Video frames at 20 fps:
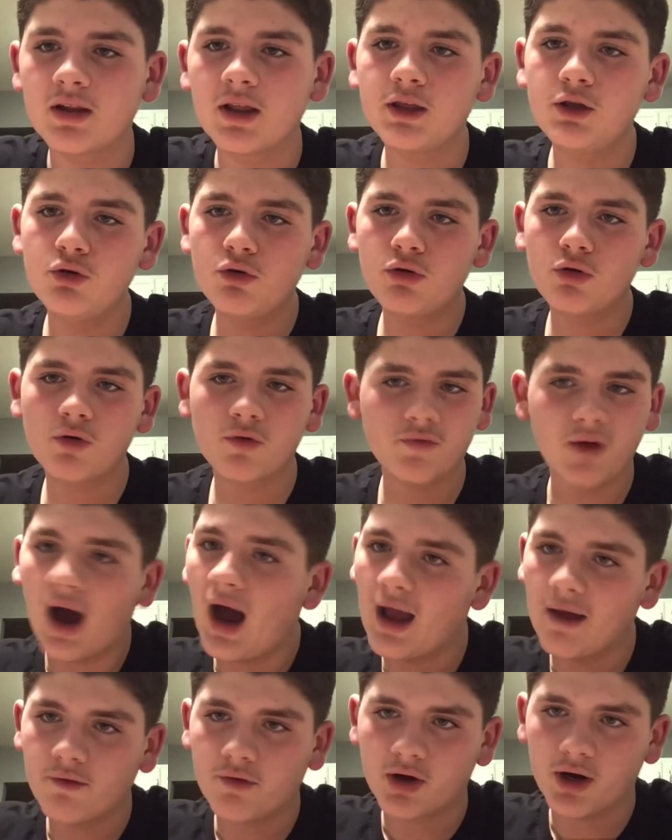Like, you
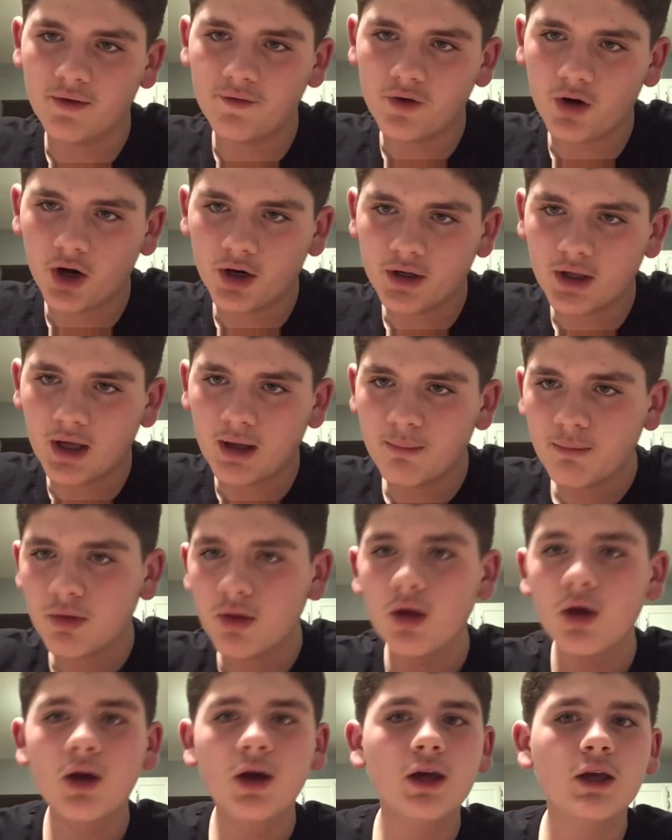survive Graveyard Games.
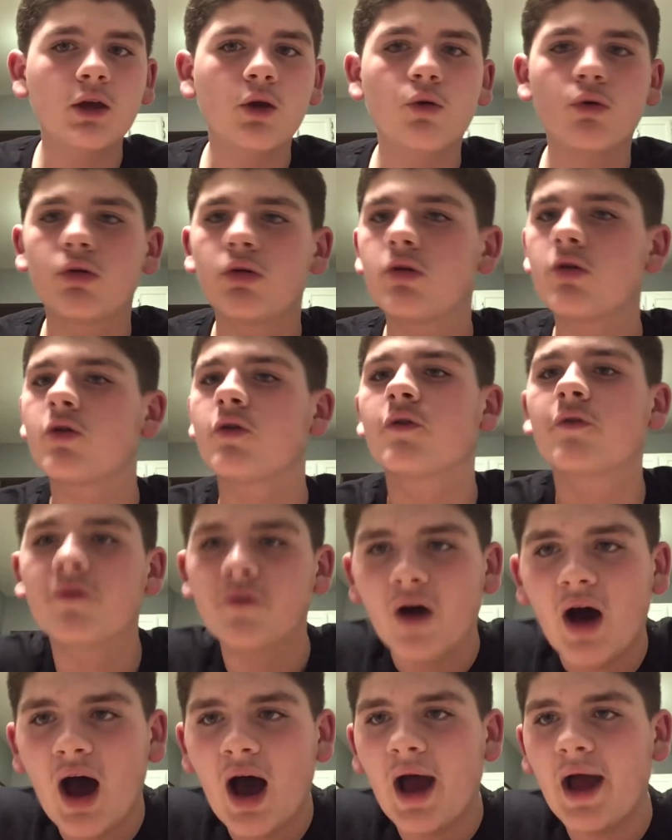You
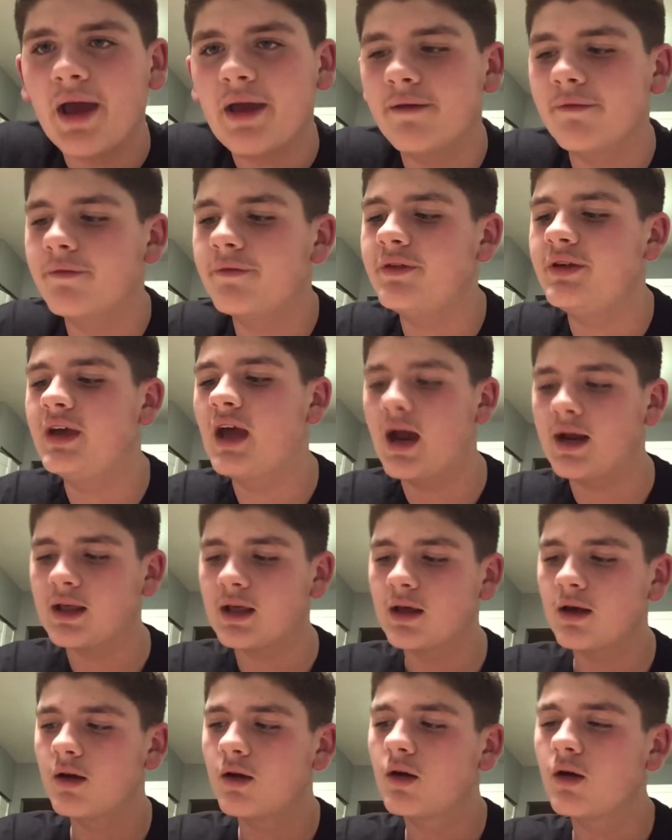survive
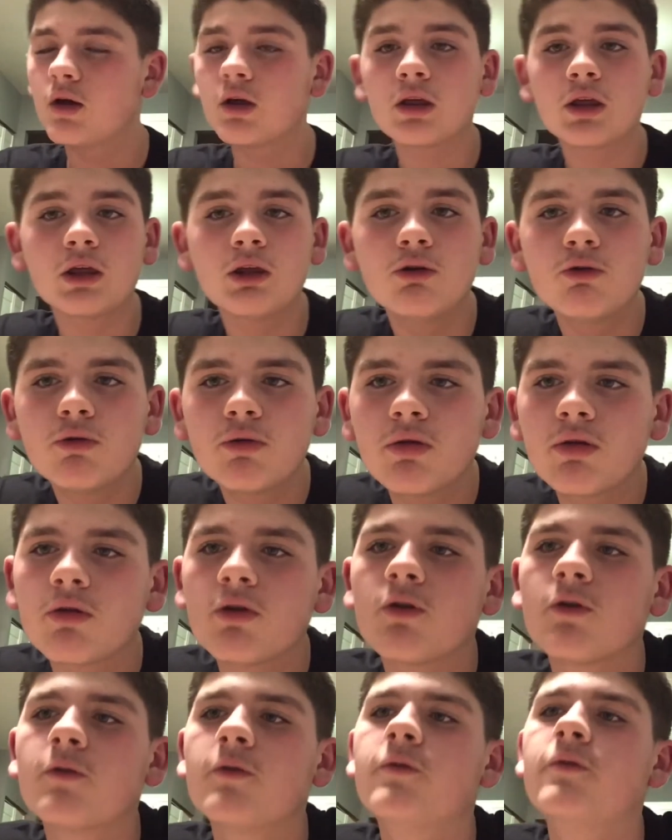Yeti. You
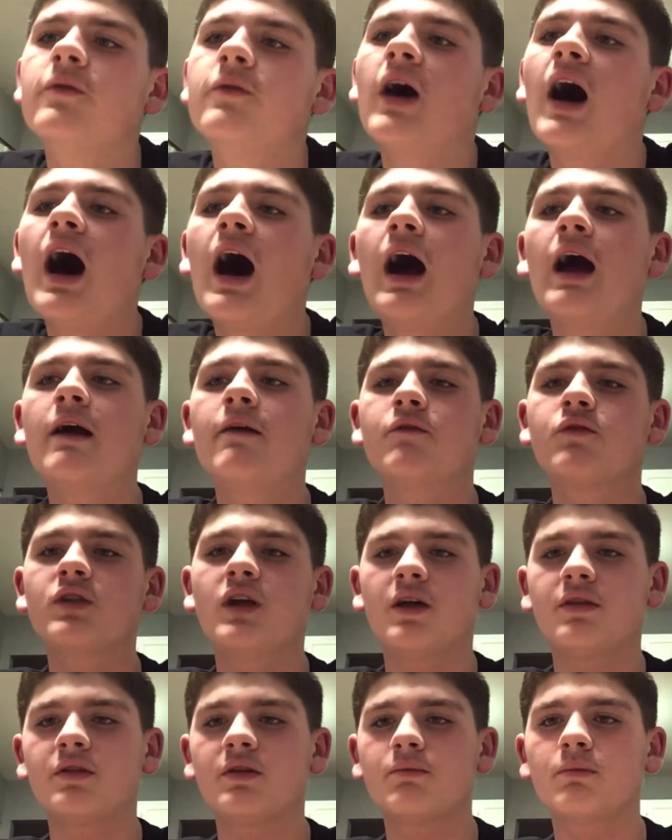survive
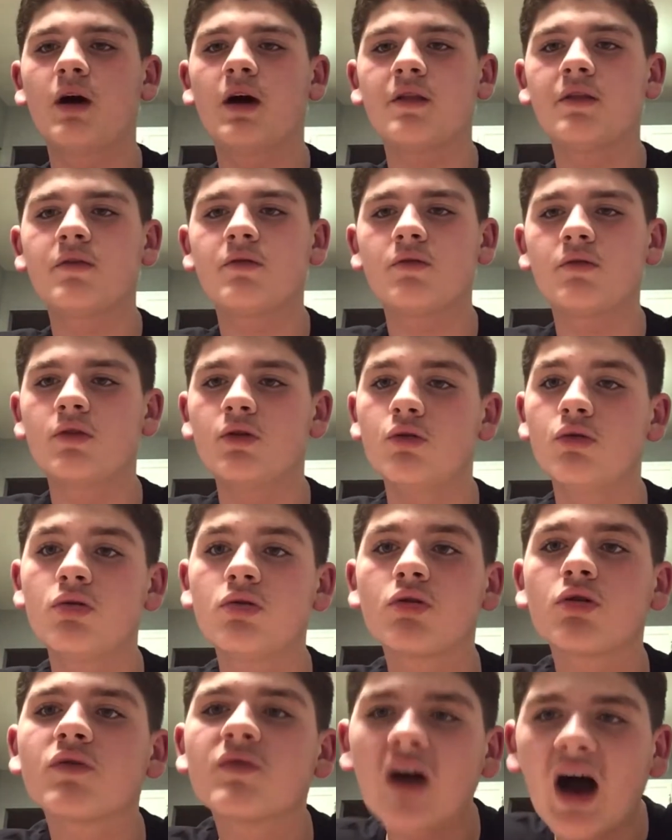Plastic Monsters. You
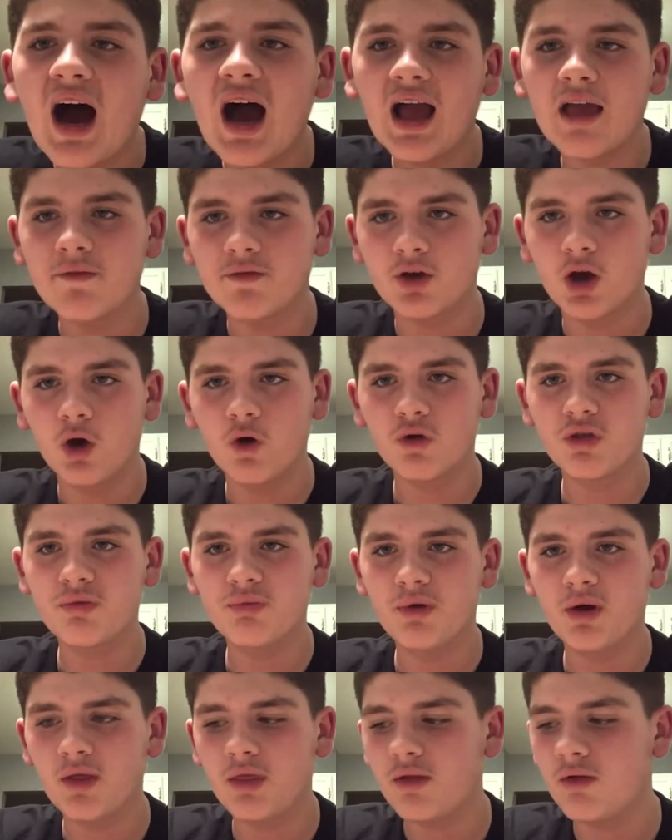survive
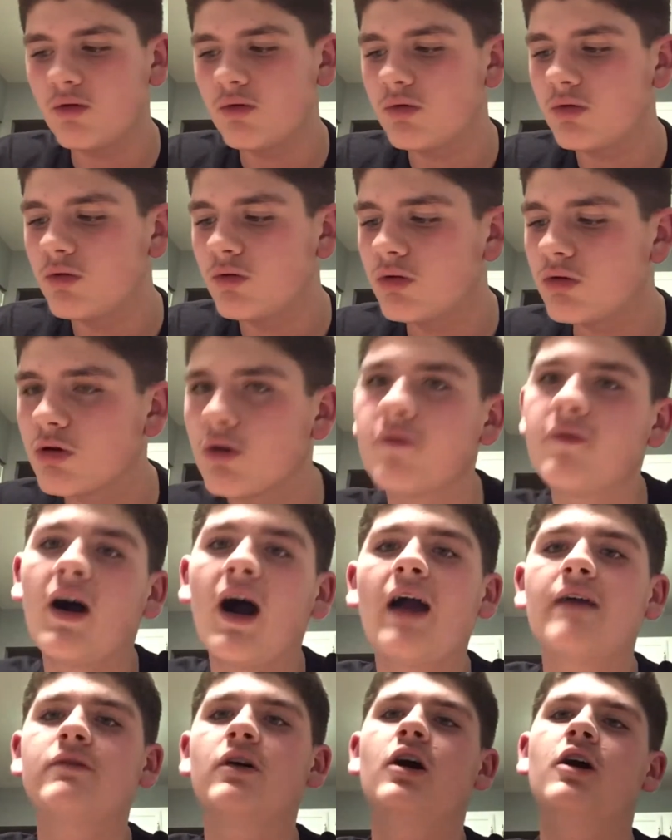Ghostbusters. You
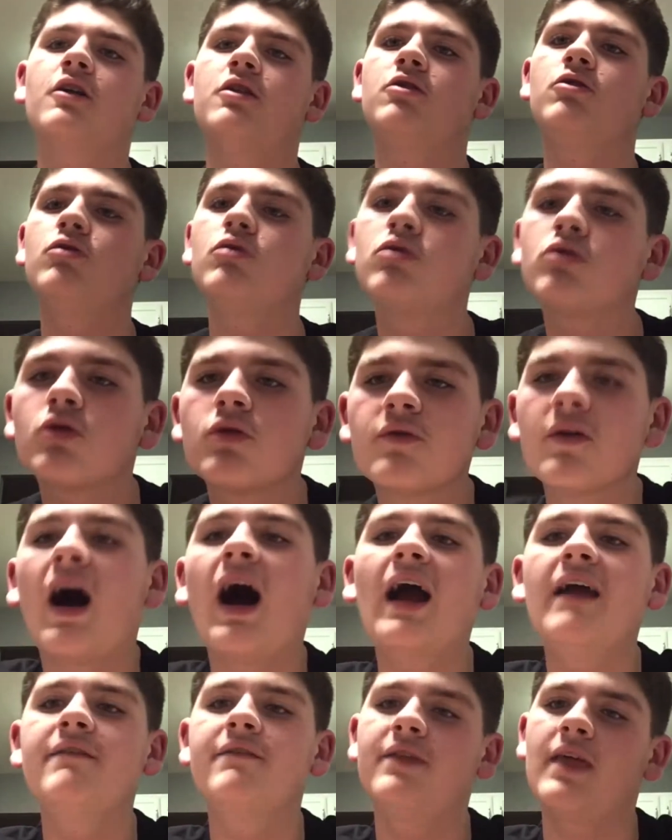survive us. You
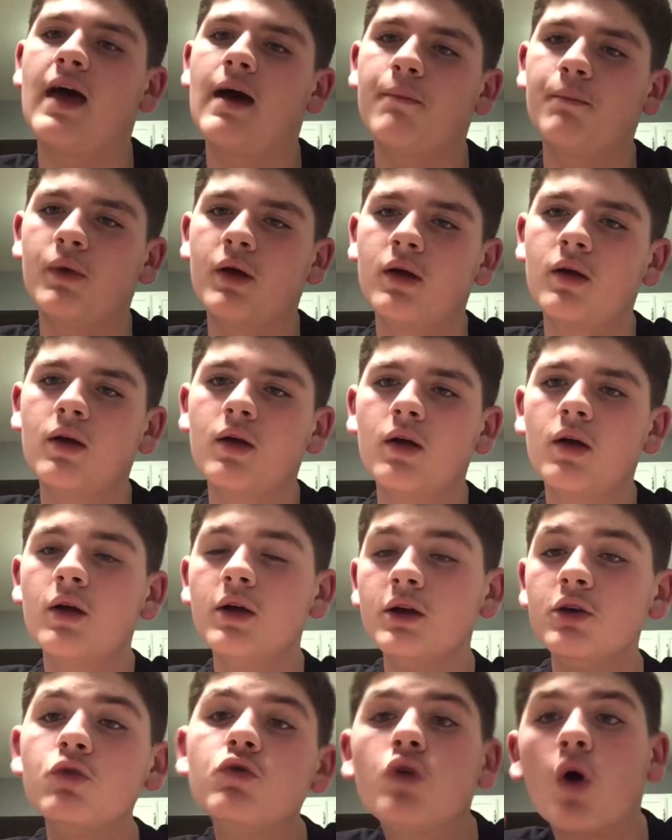survive them.
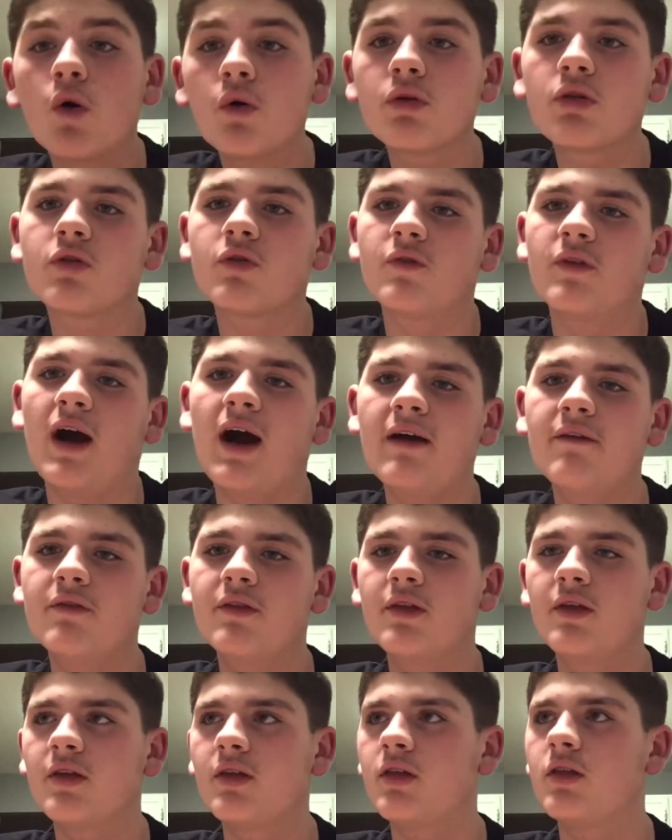You don't survive
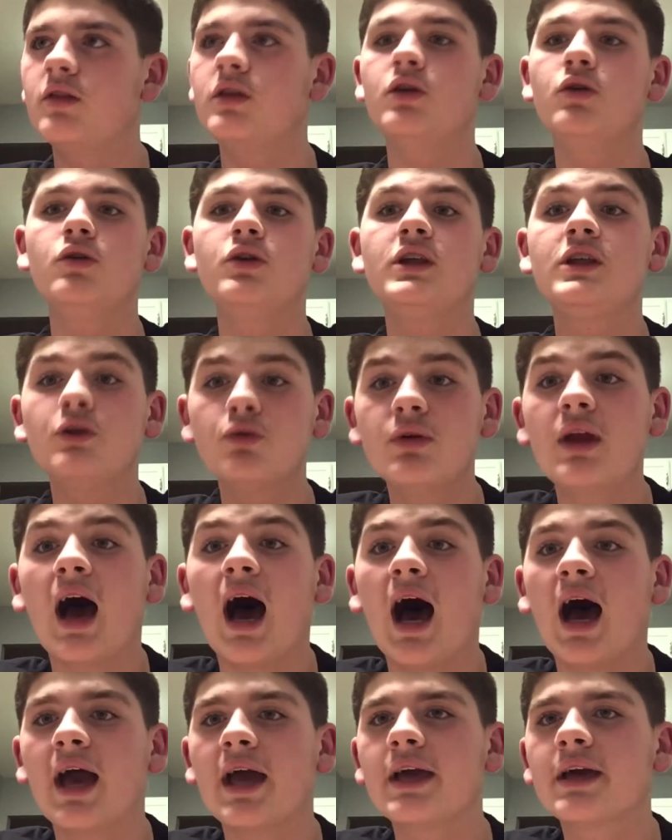this. You
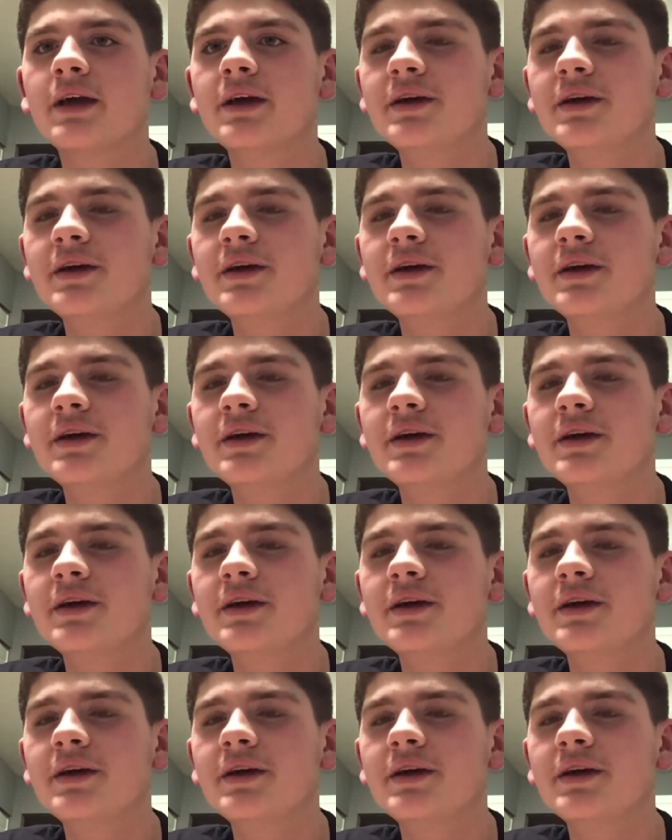die.